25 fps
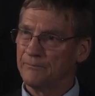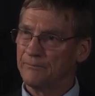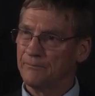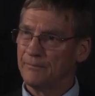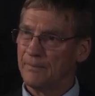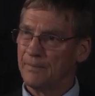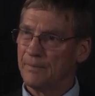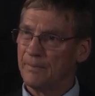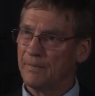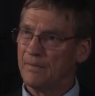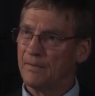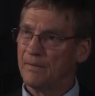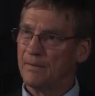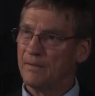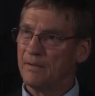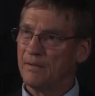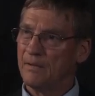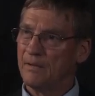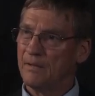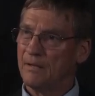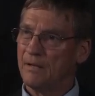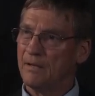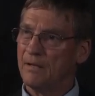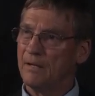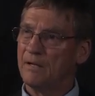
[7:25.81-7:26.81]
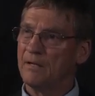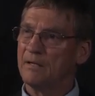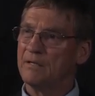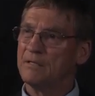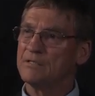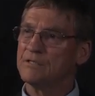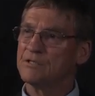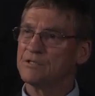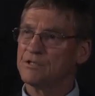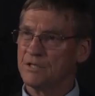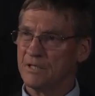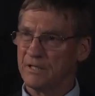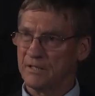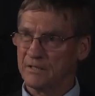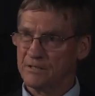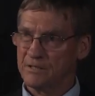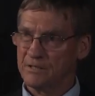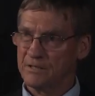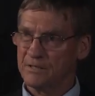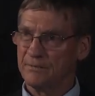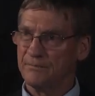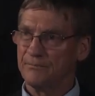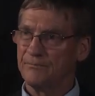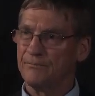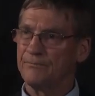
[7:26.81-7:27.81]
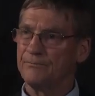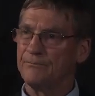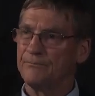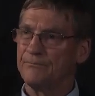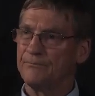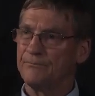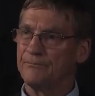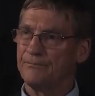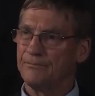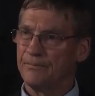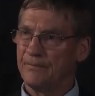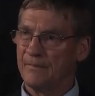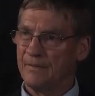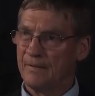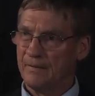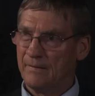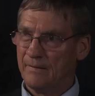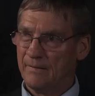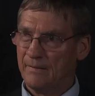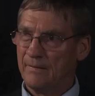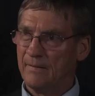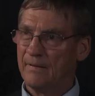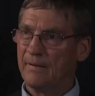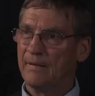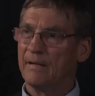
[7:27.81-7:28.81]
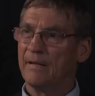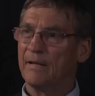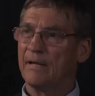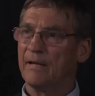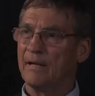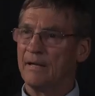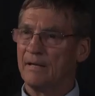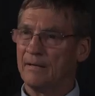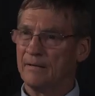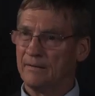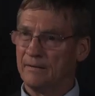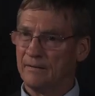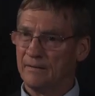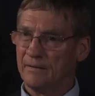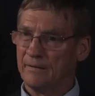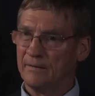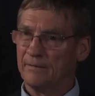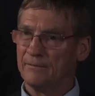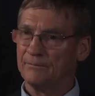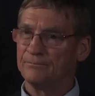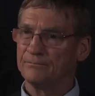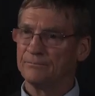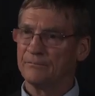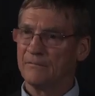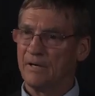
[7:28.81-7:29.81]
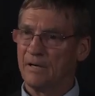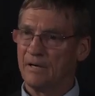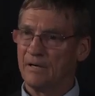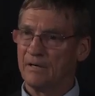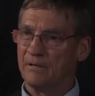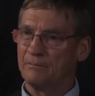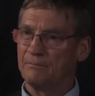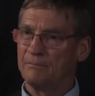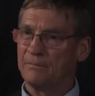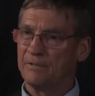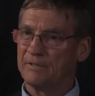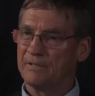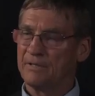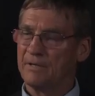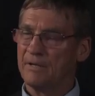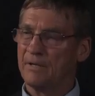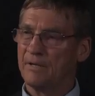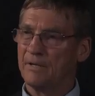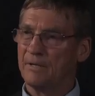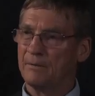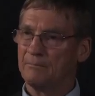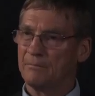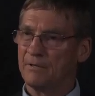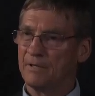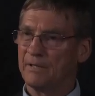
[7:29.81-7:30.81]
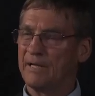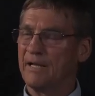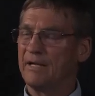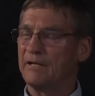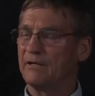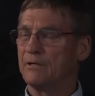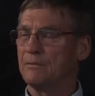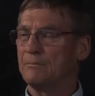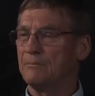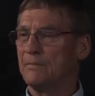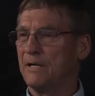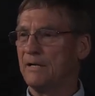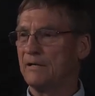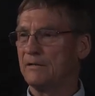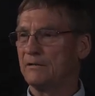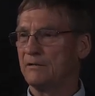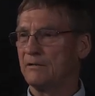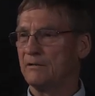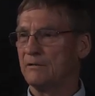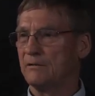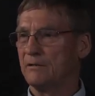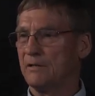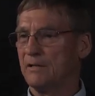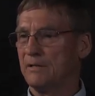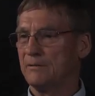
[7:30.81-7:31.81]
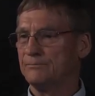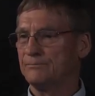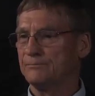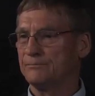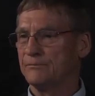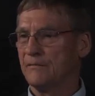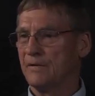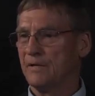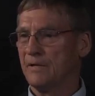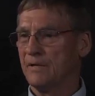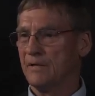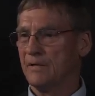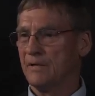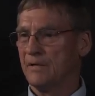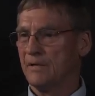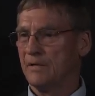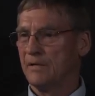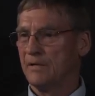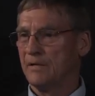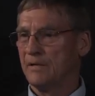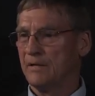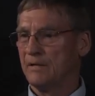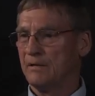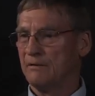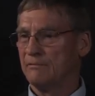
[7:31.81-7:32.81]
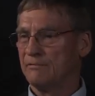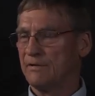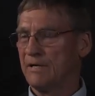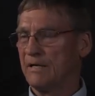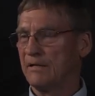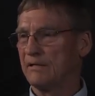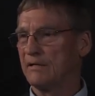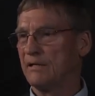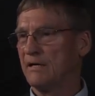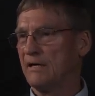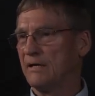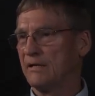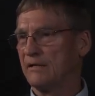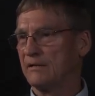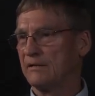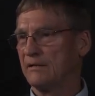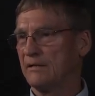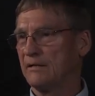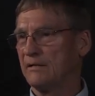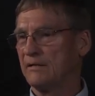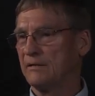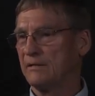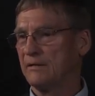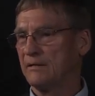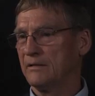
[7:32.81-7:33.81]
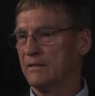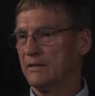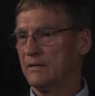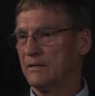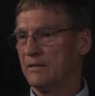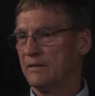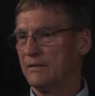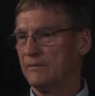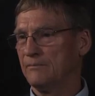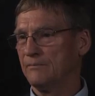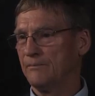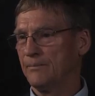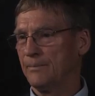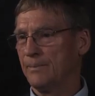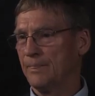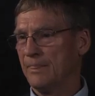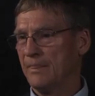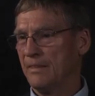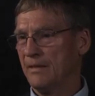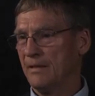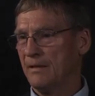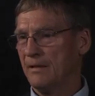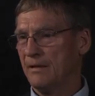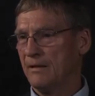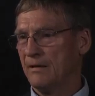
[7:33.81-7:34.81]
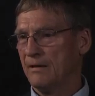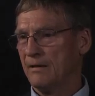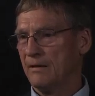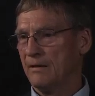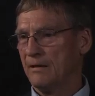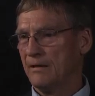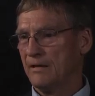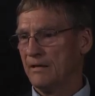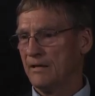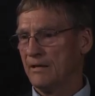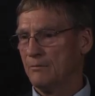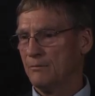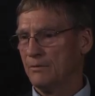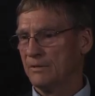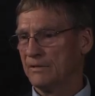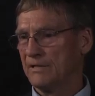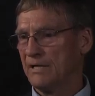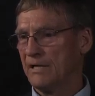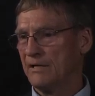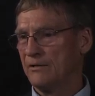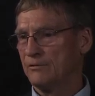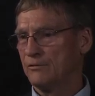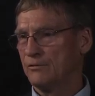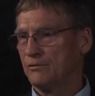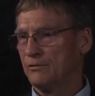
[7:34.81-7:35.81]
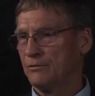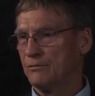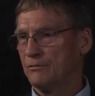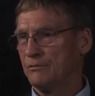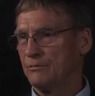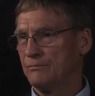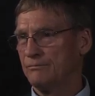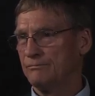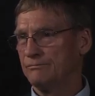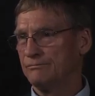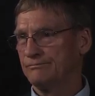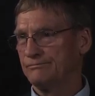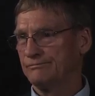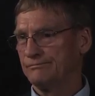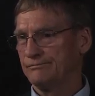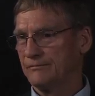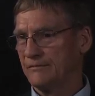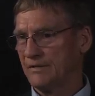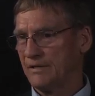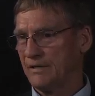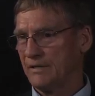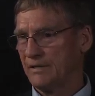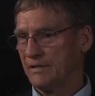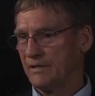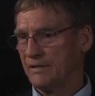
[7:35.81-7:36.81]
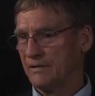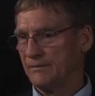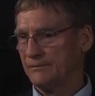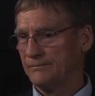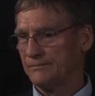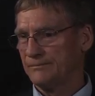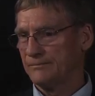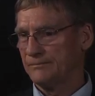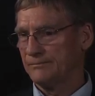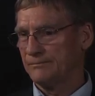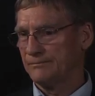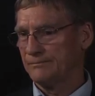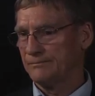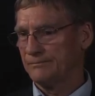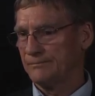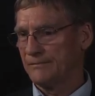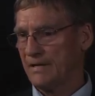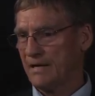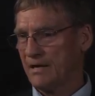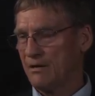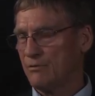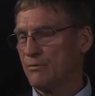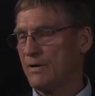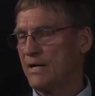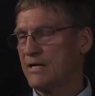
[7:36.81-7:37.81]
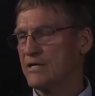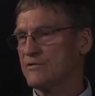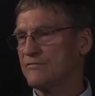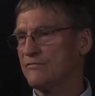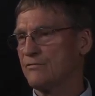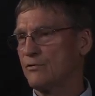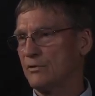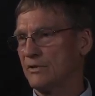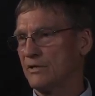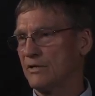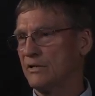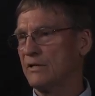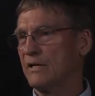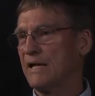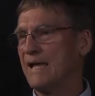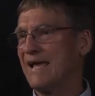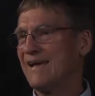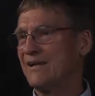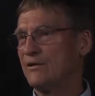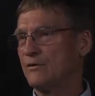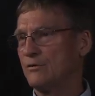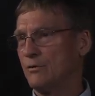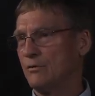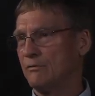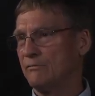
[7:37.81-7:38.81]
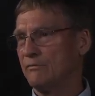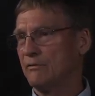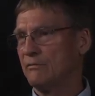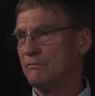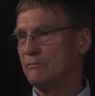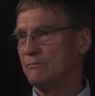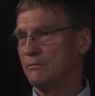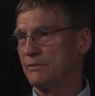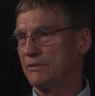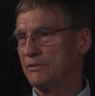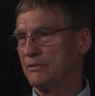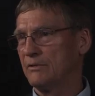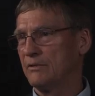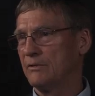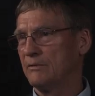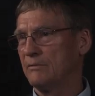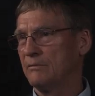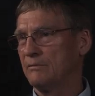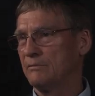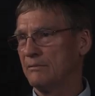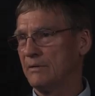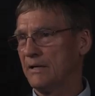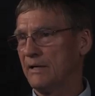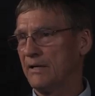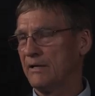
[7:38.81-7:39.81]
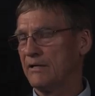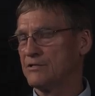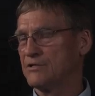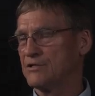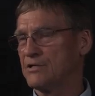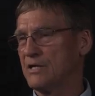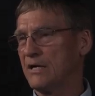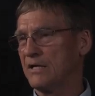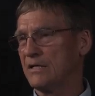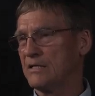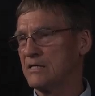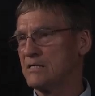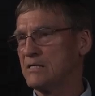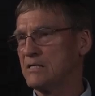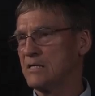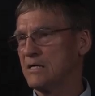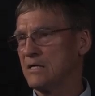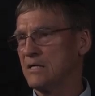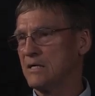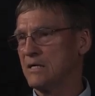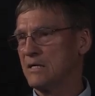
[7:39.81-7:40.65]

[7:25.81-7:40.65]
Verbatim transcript: This is sixty-six. Six. And uh, our uh, brigade commander, um, uh, Frank Connerty, um, he went down to um, arrange for the handover with the eighty-second.